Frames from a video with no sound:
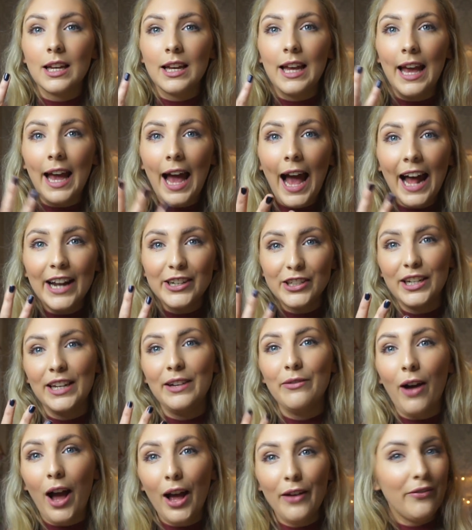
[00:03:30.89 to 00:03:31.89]
it
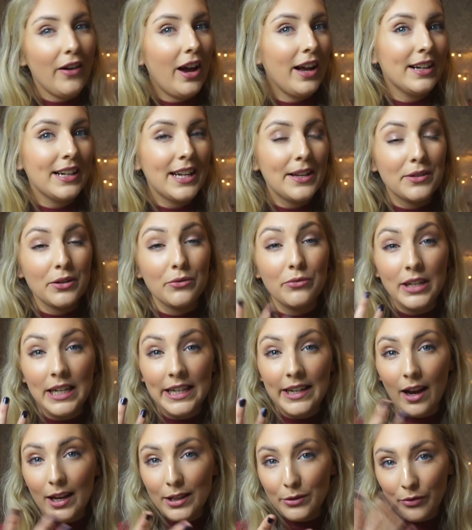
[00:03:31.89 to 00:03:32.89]
actually I find gives a
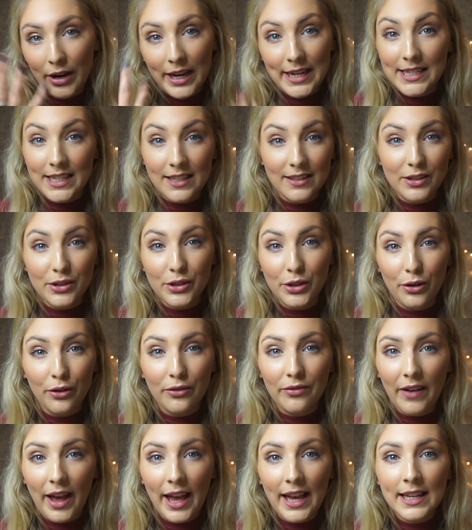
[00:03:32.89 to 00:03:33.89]
really nice radiance to your
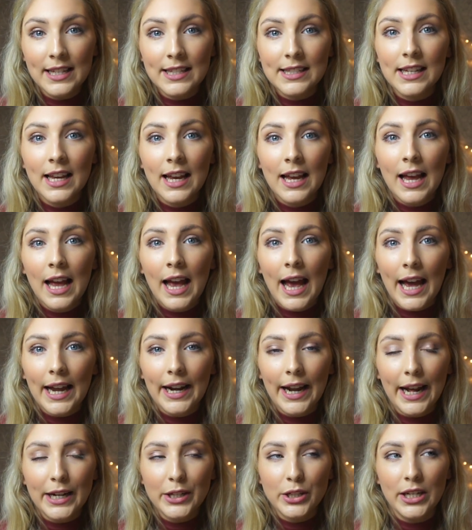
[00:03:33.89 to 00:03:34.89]
face,
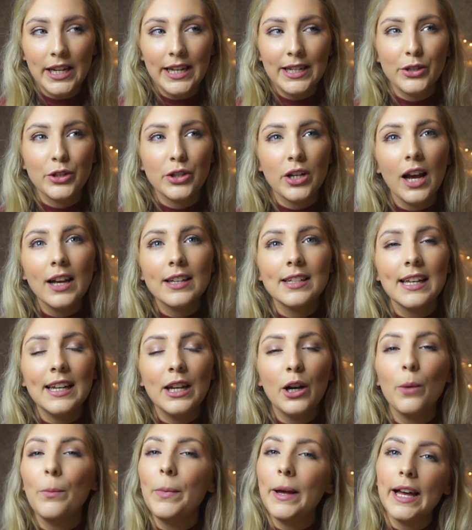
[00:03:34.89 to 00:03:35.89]
and actually it's just a
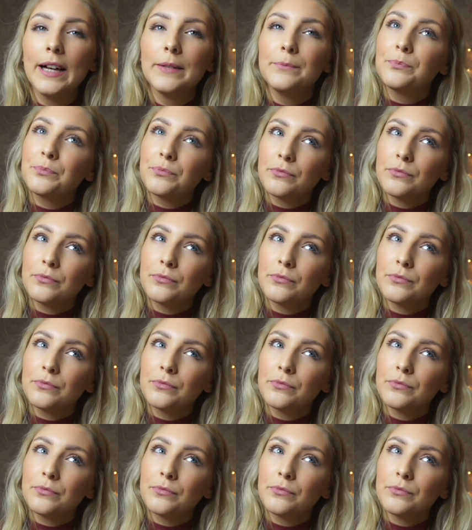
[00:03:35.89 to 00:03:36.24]
little bit